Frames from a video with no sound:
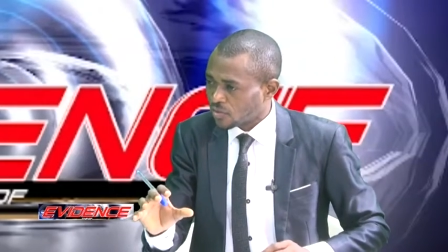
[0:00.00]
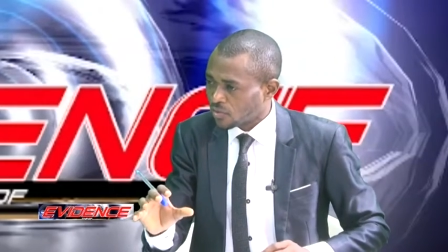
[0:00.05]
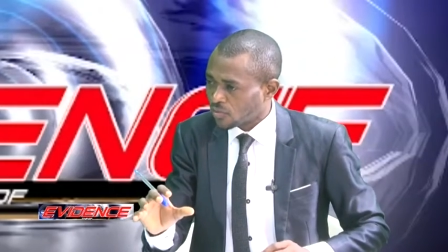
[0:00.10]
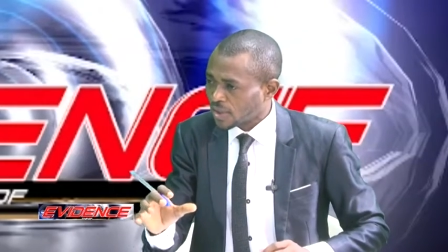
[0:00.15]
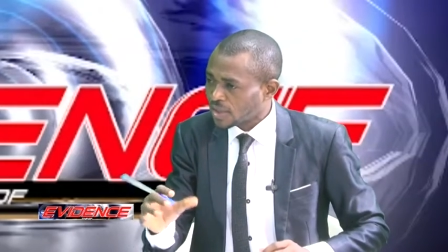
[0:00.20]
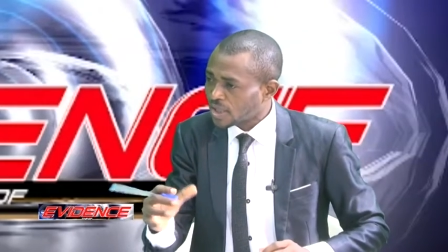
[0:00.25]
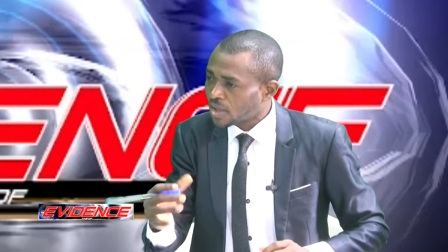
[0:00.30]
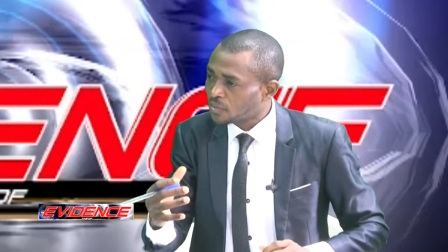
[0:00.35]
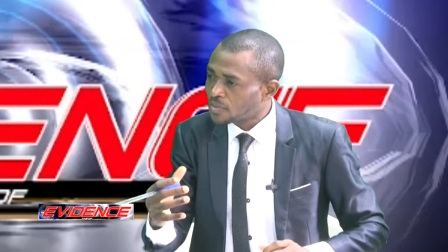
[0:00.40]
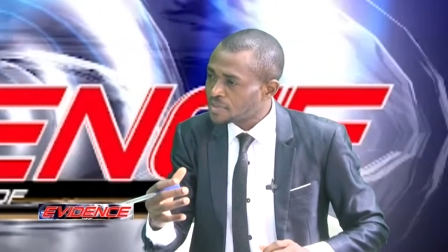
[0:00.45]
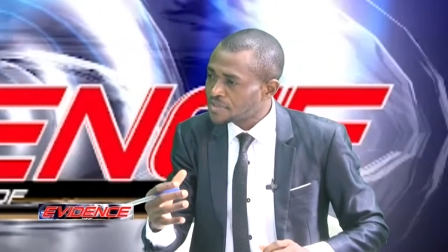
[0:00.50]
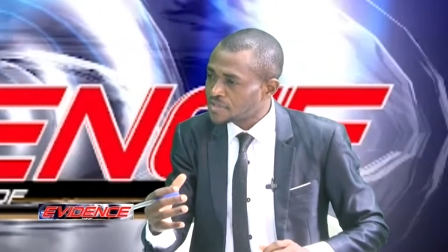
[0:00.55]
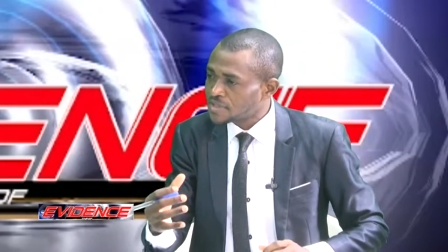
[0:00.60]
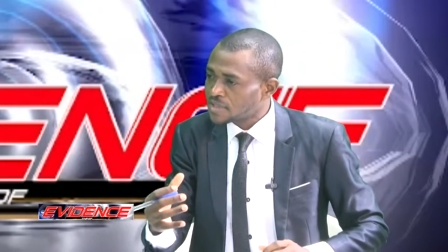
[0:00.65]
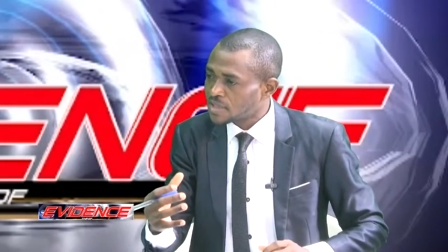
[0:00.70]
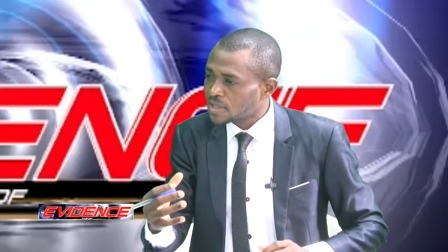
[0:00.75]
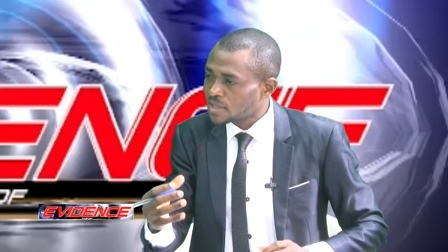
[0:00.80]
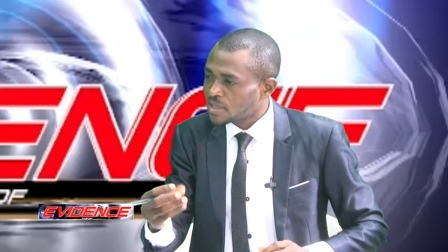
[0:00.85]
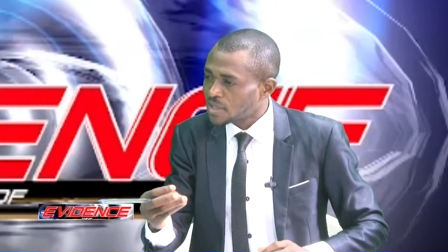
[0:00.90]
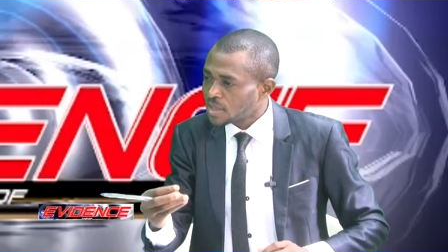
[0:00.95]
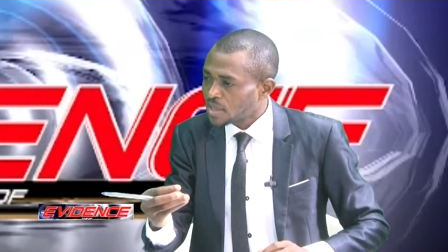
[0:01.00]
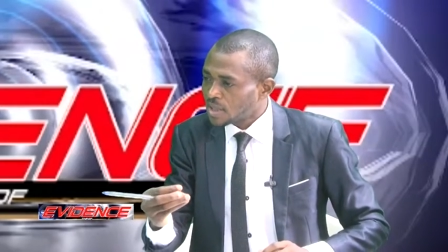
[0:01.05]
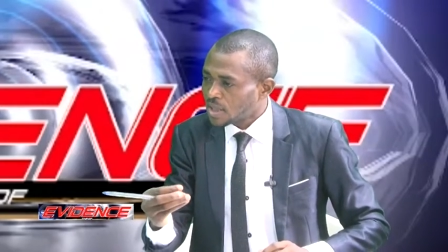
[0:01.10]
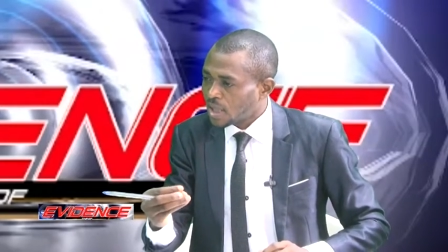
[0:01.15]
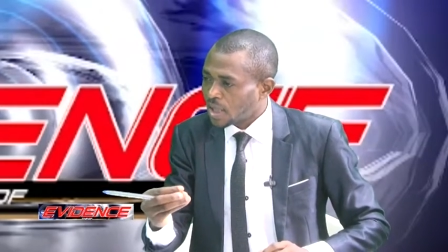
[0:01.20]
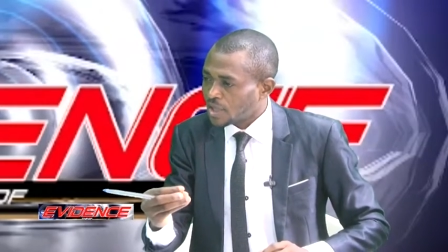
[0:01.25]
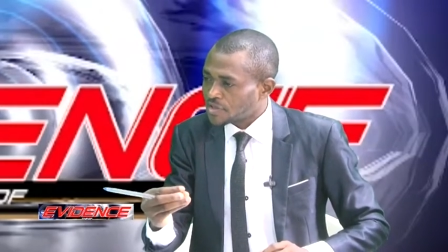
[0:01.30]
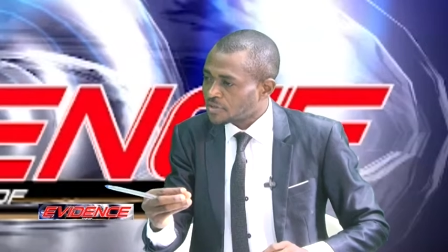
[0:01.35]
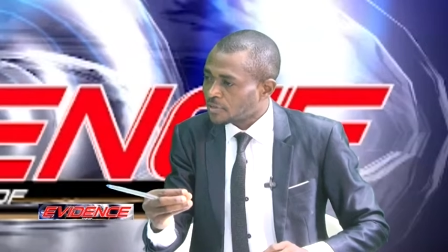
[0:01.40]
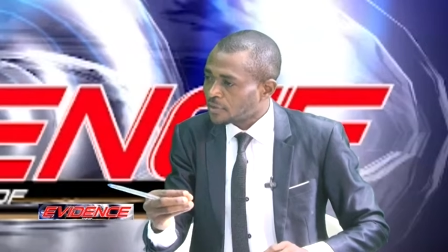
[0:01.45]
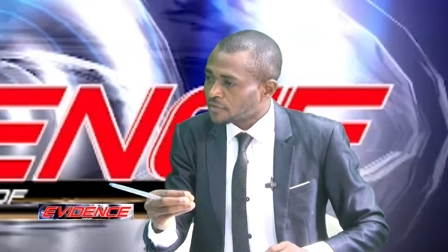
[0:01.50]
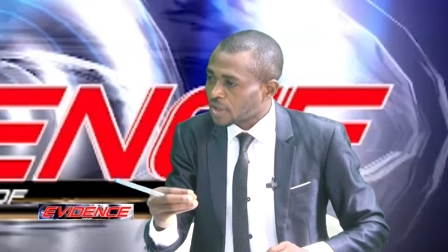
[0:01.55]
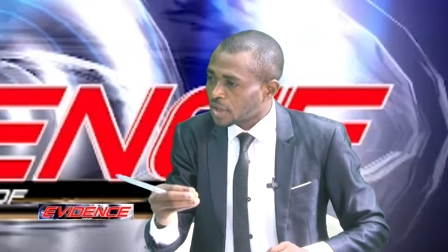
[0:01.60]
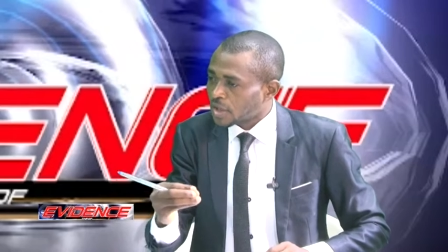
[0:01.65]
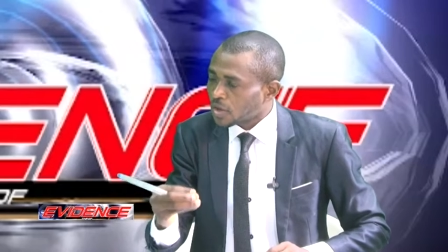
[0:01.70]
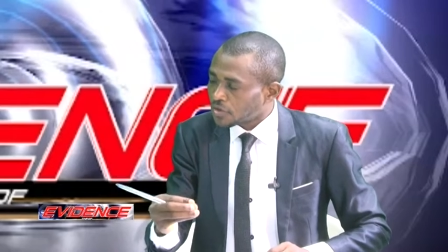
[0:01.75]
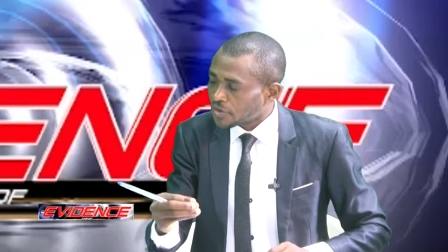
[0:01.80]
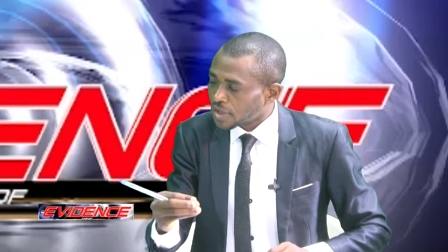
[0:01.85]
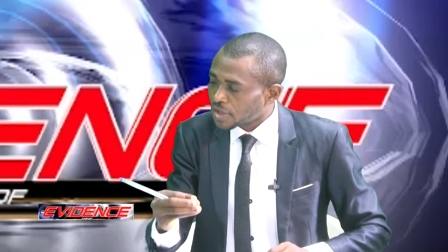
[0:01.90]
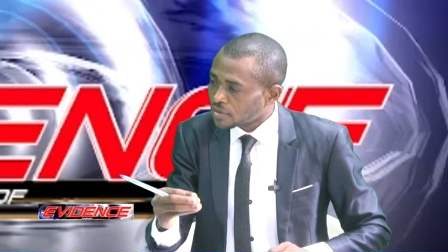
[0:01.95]
what can we say are some of the
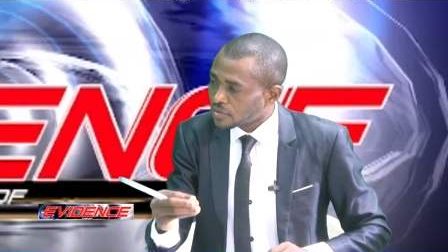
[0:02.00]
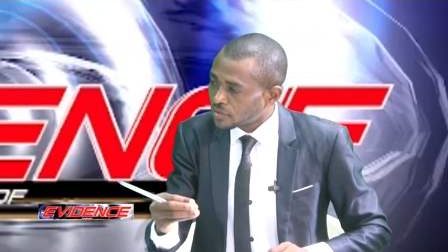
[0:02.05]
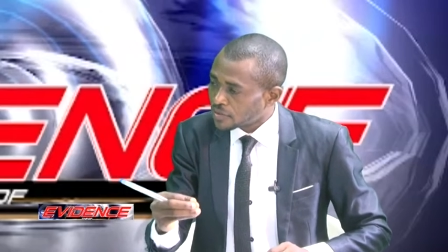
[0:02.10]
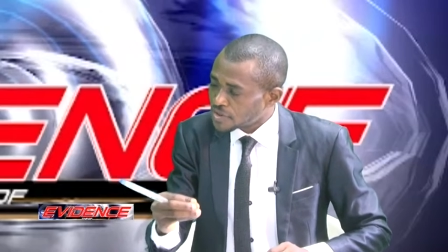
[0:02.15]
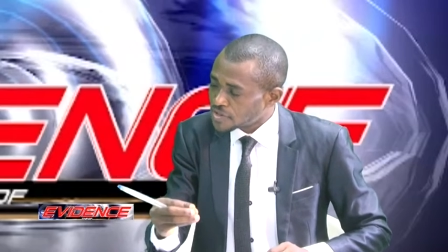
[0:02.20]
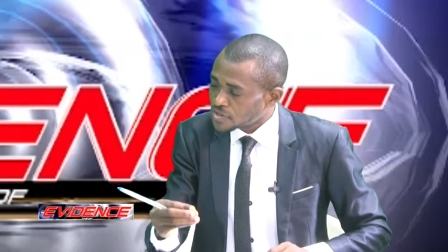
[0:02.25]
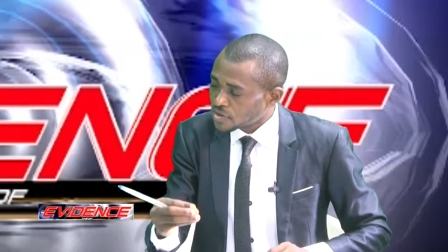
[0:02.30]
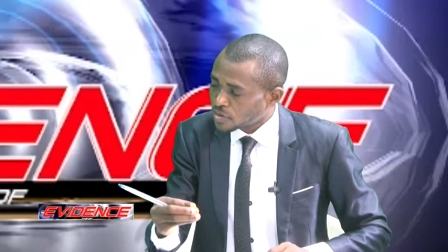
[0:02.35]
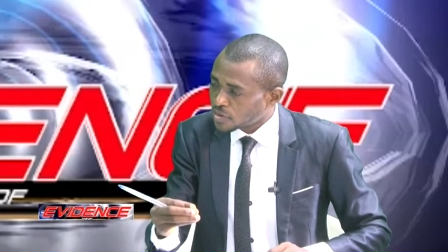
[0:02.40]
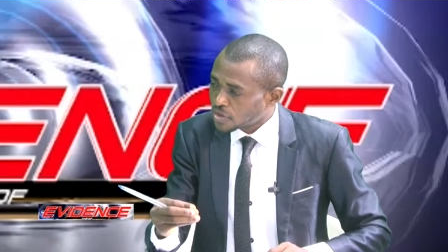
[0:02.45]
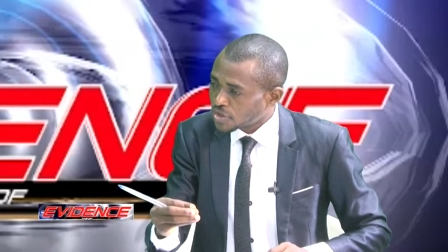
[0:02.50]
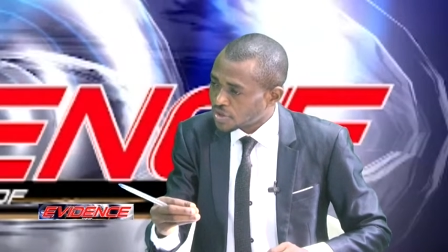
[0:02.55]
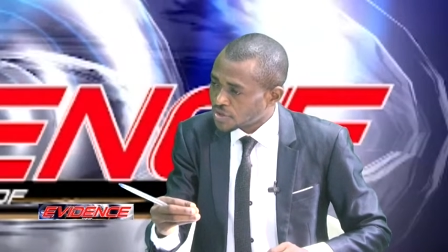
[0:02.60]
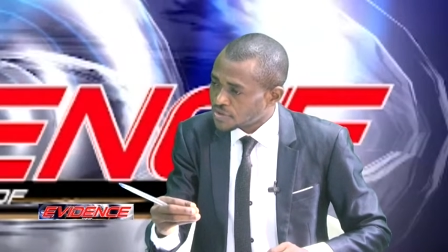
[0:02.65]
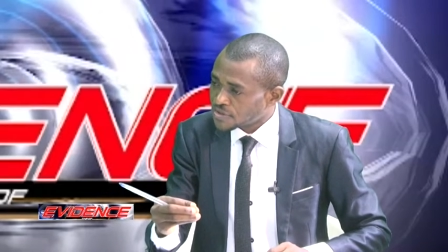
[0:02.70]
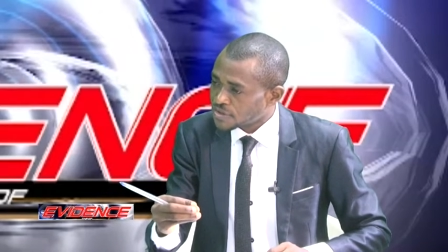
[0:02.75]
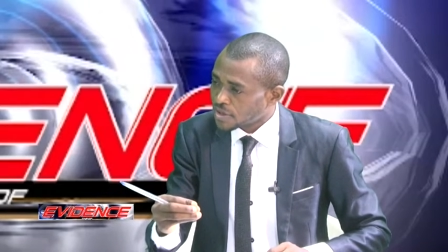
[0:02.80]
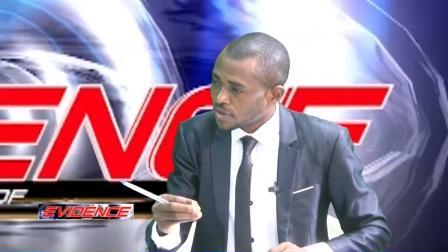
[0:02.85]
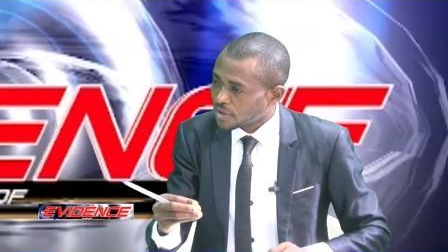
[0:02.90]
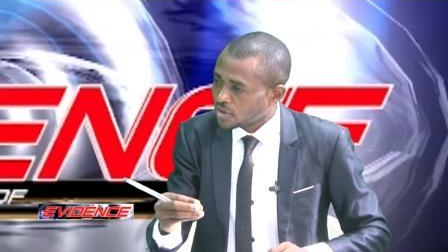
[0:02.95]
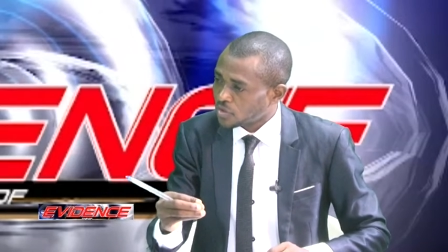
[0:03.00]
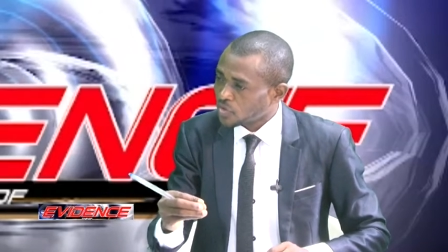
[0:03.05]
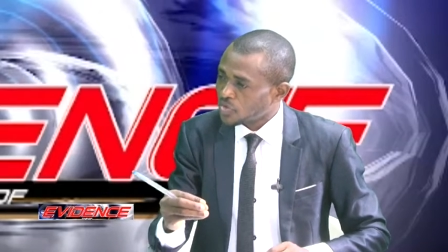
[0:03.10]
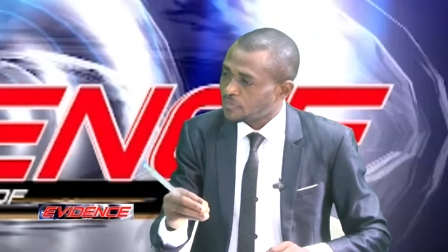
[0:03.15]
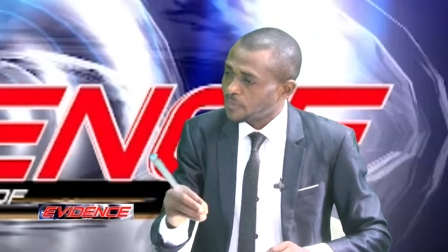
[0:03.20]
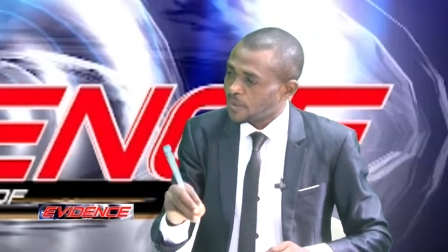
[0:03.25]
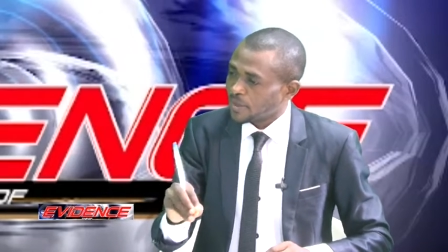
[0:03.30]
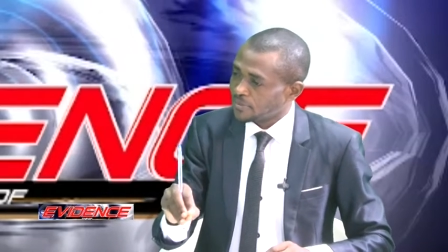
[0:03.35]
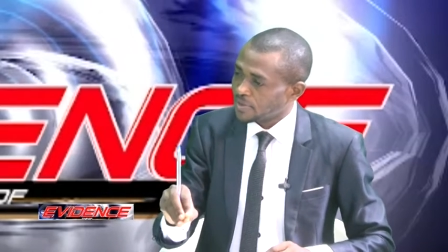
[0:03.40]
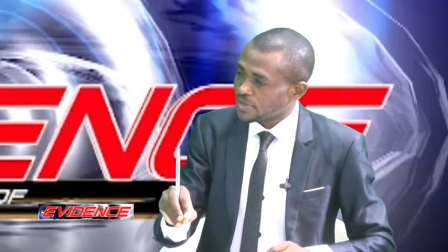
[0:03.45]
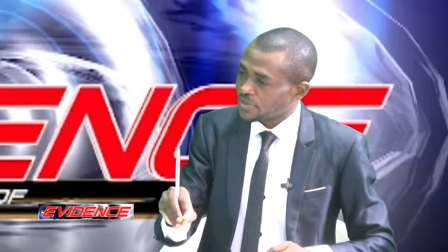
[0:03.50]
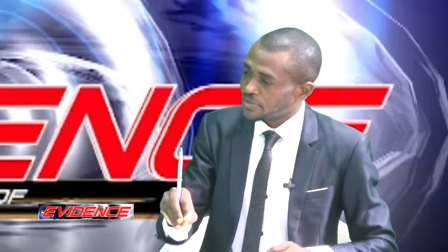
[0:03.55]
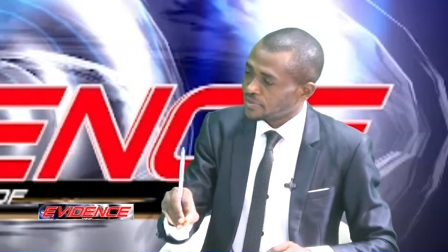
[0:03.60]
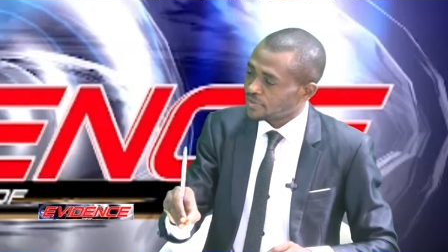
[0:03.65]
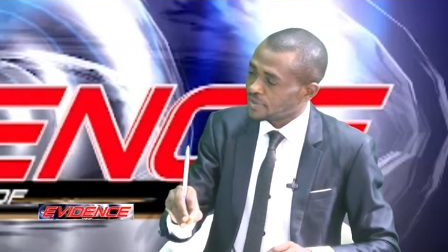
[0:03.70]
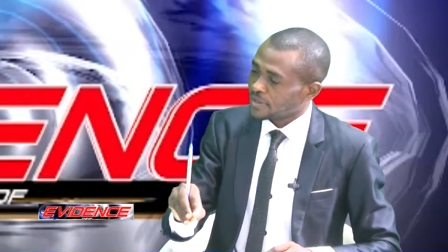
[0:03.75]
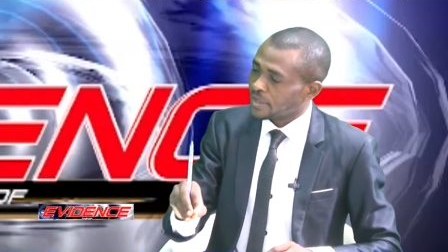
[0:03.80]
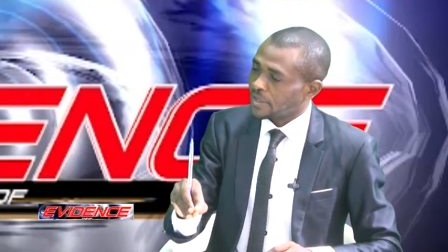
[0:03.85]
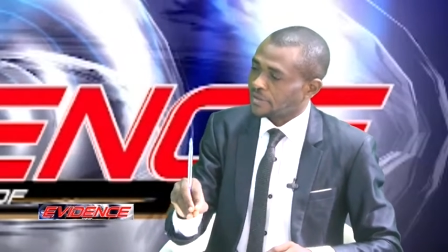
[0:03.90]
concrete resolutions the youth parliamentarian